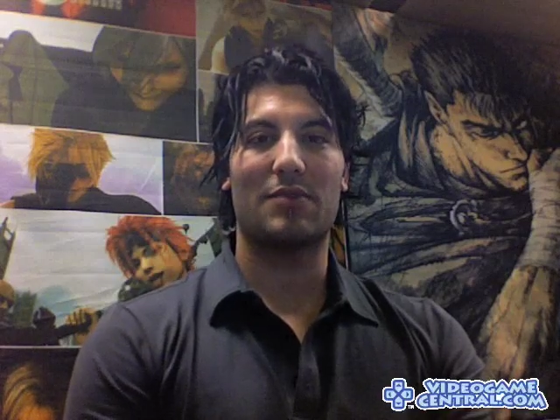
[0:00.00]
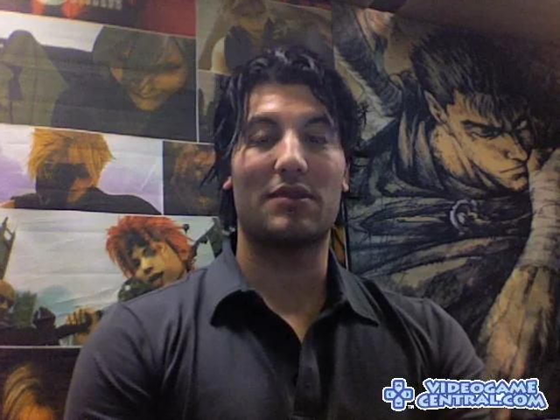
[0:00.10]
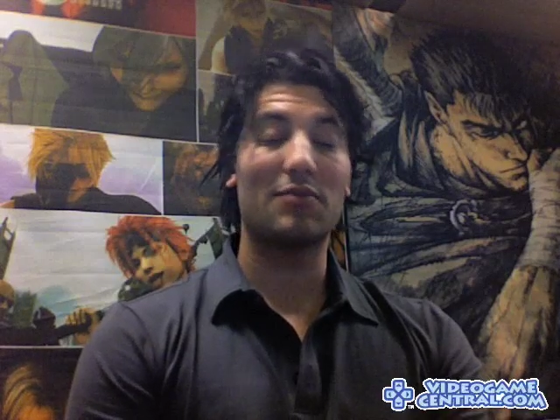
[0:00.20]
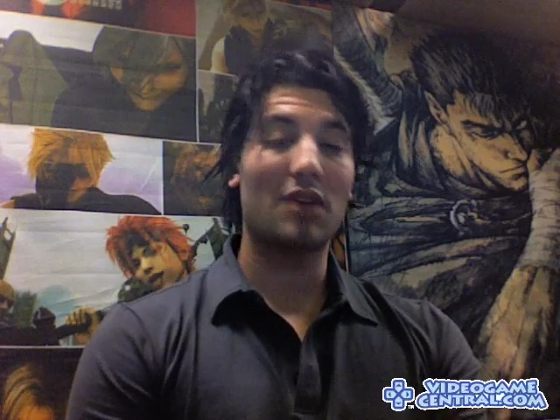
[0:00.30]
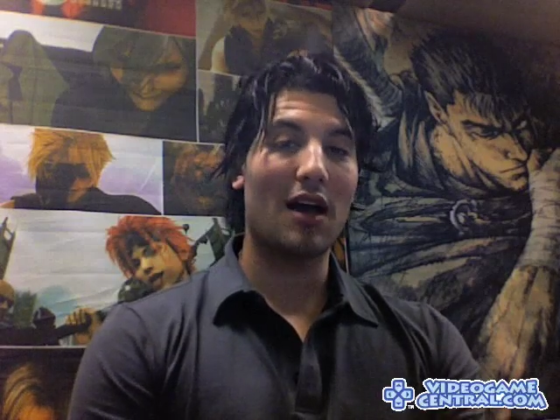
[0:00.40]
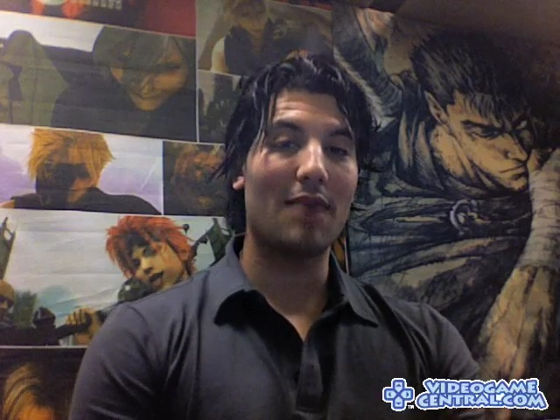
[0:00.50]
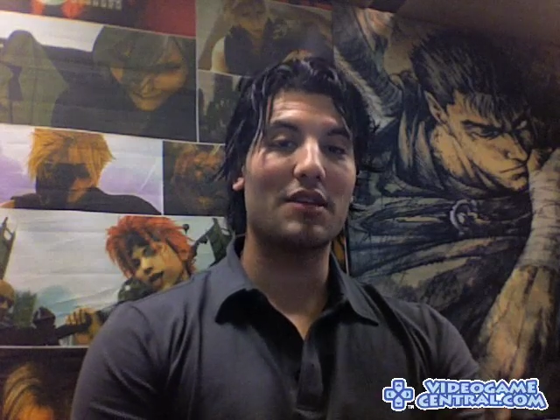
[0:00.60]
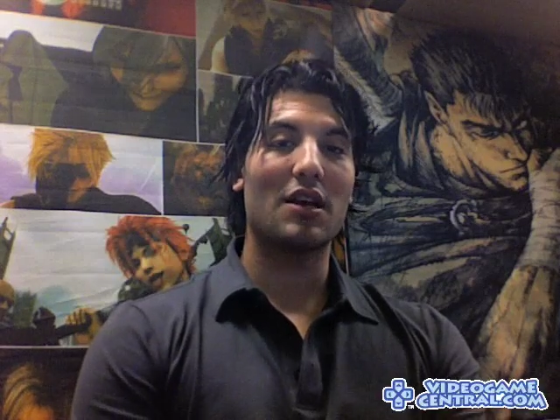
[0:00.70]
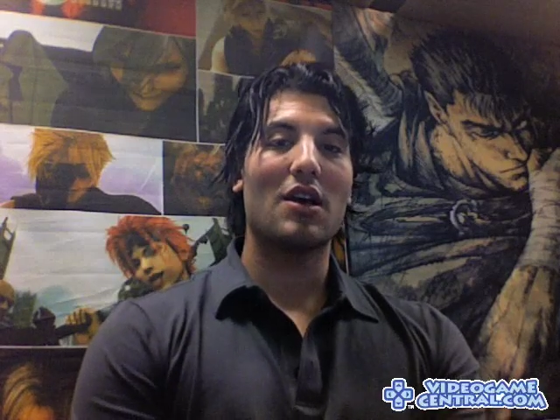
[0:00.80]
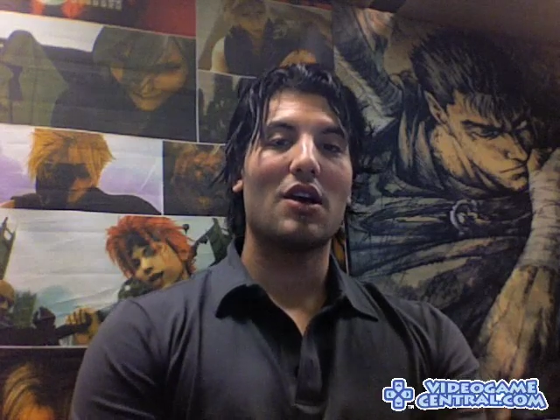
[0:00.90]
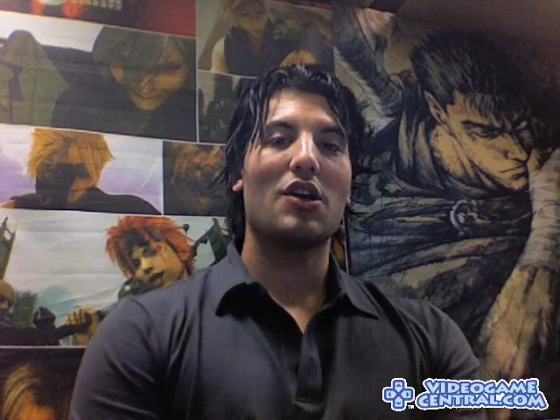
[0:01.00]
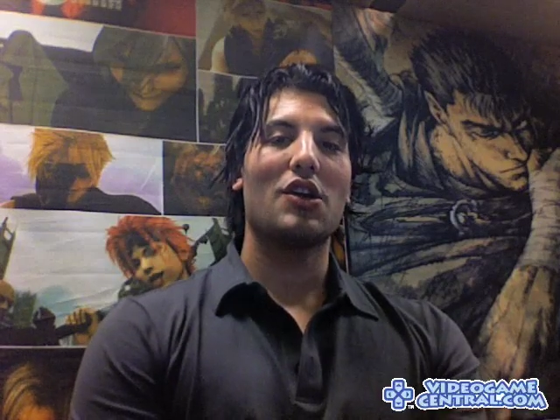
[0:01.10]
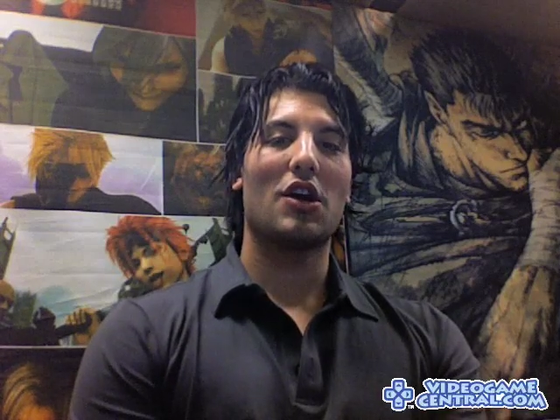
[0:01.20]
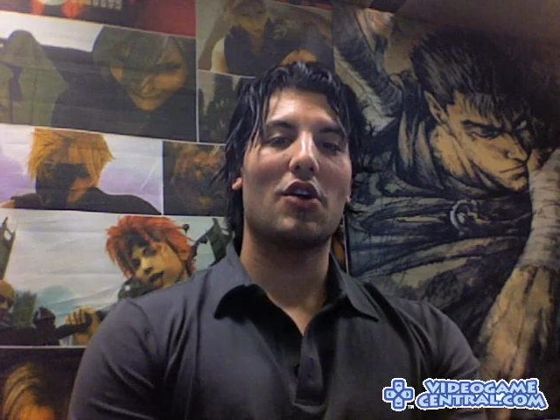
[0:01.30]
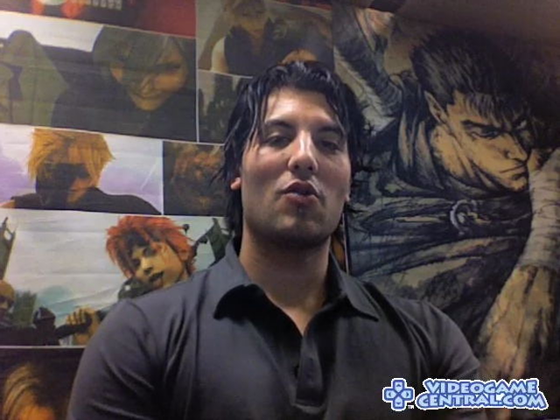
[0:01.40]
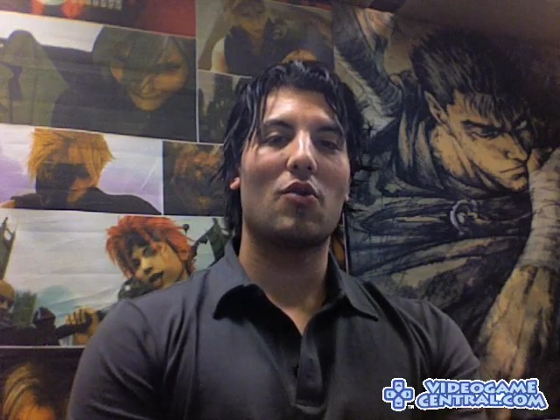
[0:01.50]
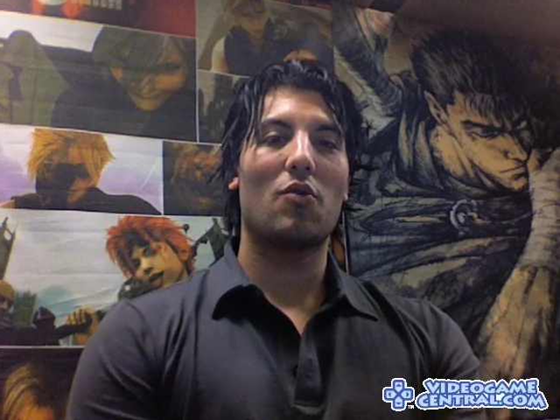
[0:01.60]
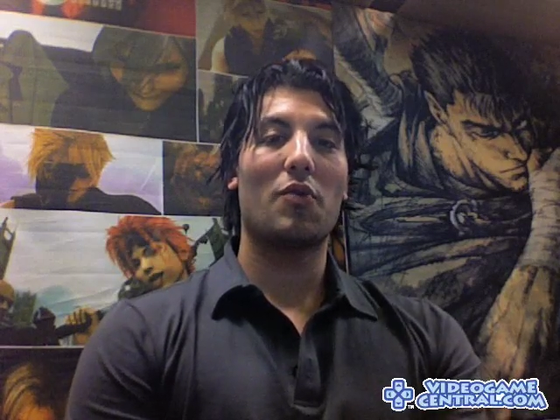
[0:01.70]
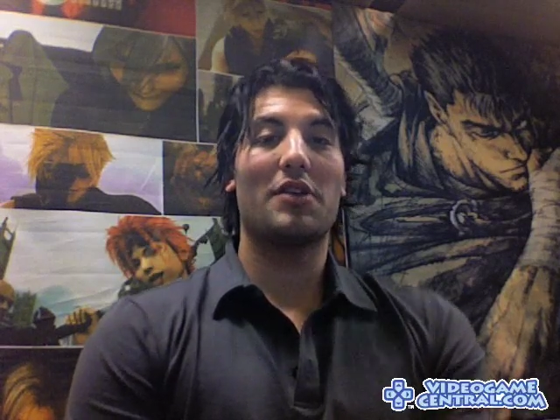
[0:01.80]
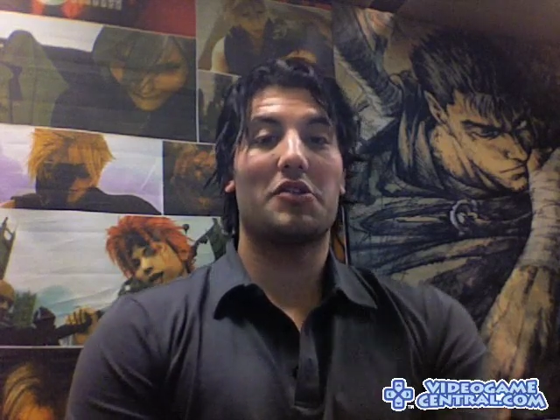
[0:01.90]
But sometimes,
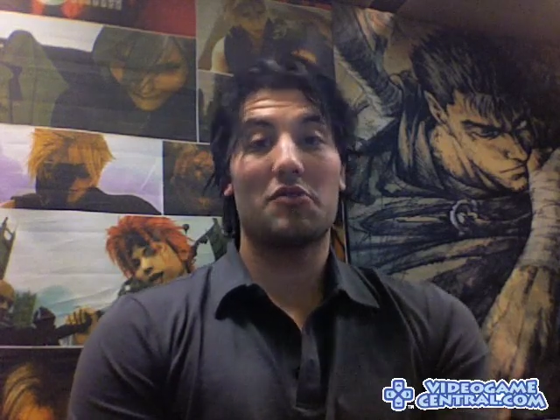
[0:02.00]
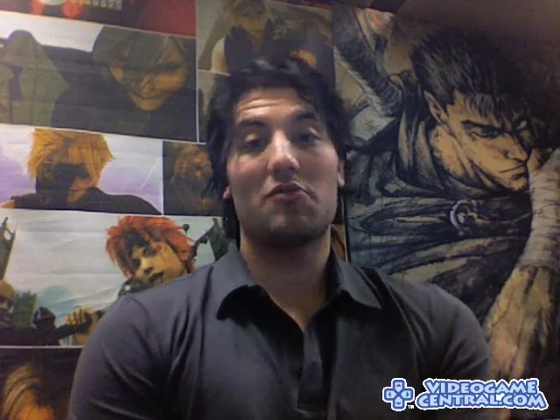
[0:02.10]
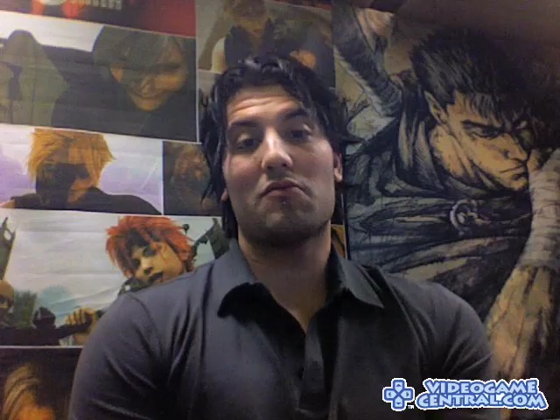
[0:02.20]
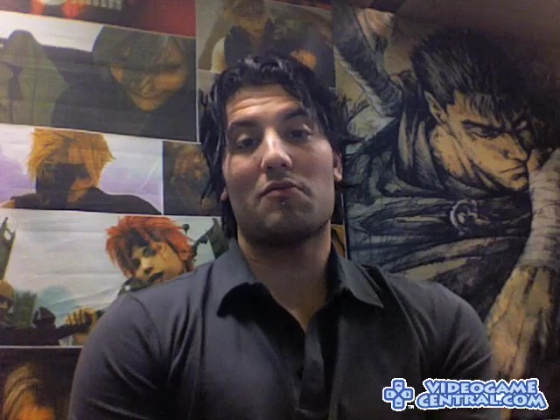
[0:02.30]
we do